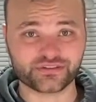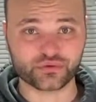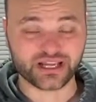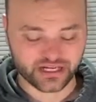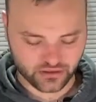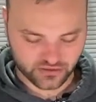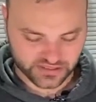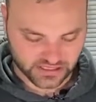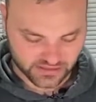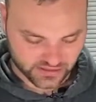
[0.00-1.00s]
so I got it all
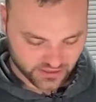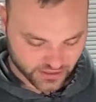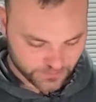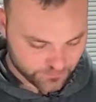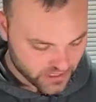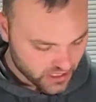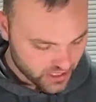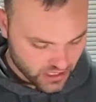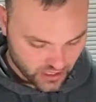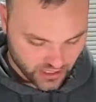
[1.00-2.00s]
seasoned up.
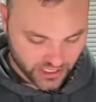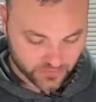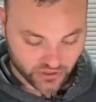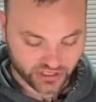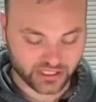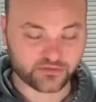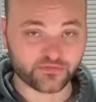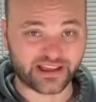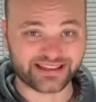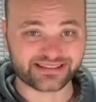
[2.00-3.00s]
I'm cooking it
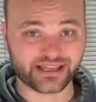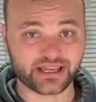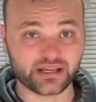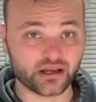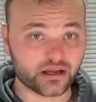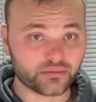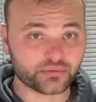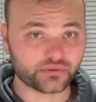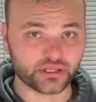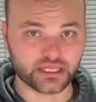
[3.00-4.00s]
fat side up
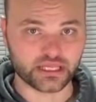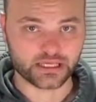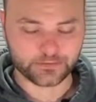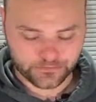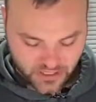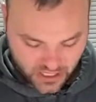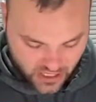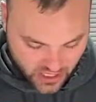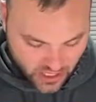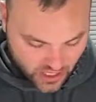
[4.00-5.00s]
again.
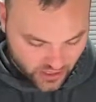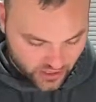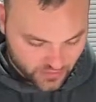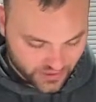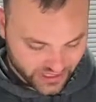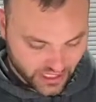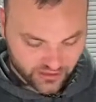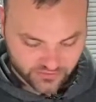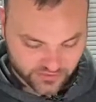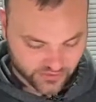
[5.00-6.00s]
But yeah,
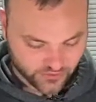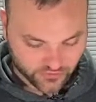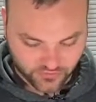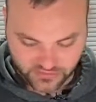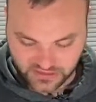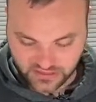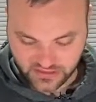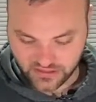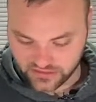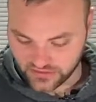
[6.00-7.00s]
so
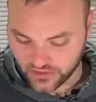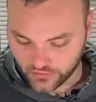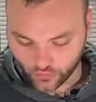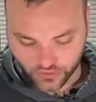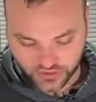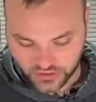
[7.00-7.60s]
seasoning stuck really